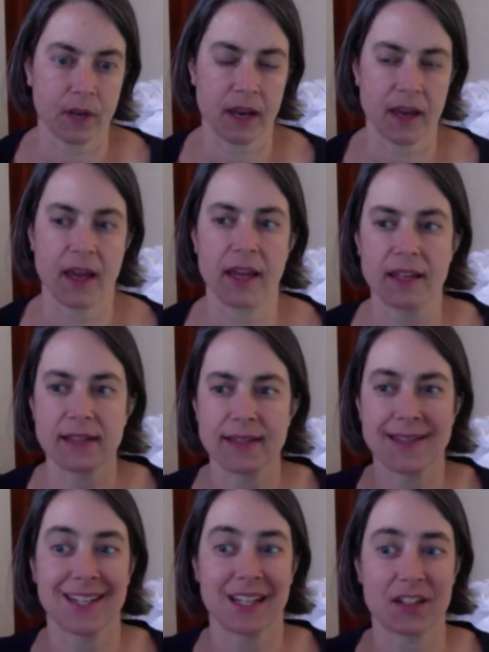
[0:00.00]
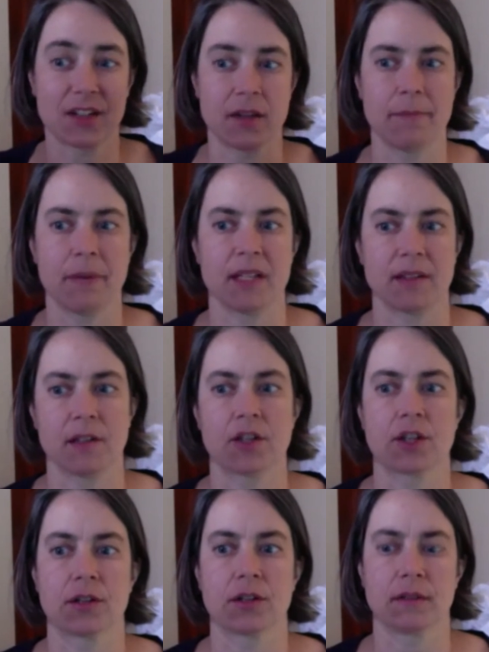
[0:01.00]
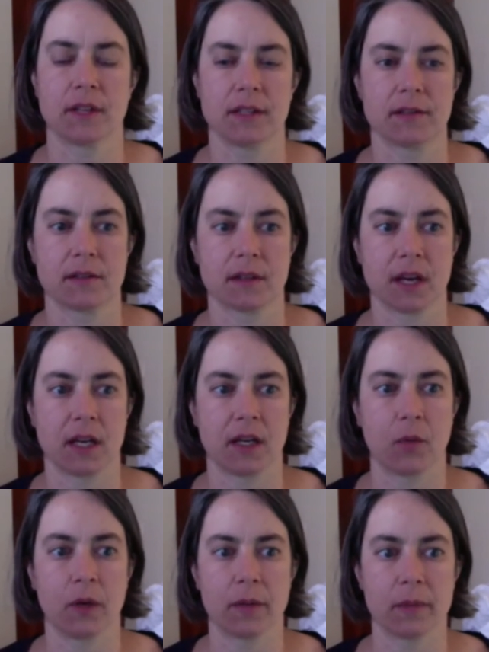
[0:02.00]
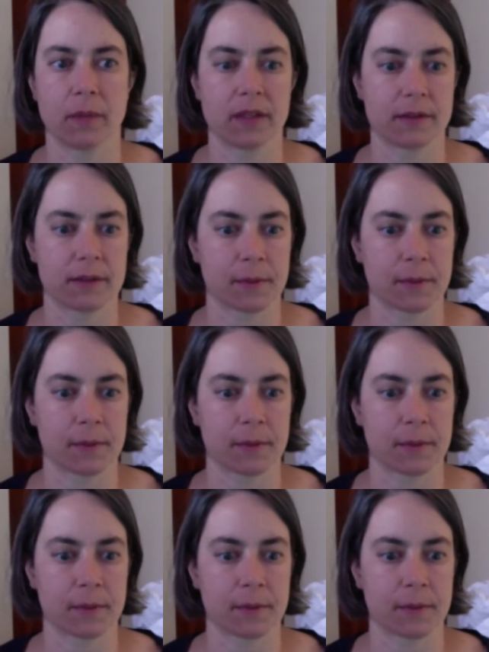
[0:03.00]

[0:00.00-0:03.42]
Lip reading: and stick to the message. That's kind of what it means.